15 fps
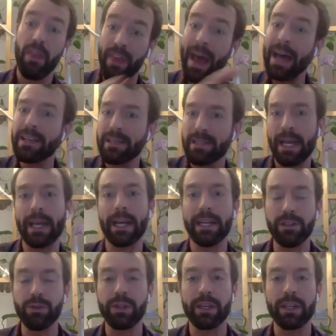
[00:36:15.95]
That said,
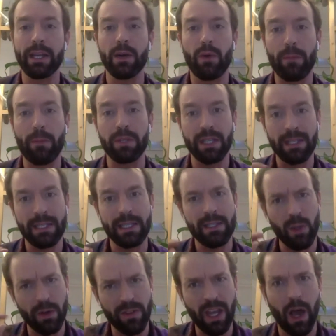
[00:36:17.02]
I do think that it represents
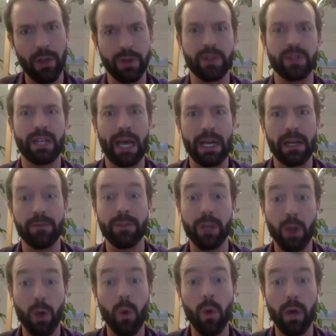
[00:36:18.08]
the other side of
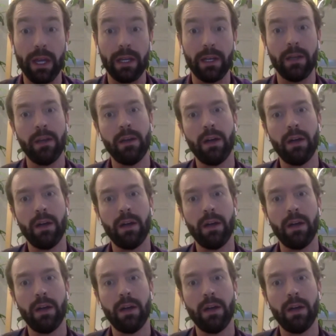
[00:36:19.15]
the coin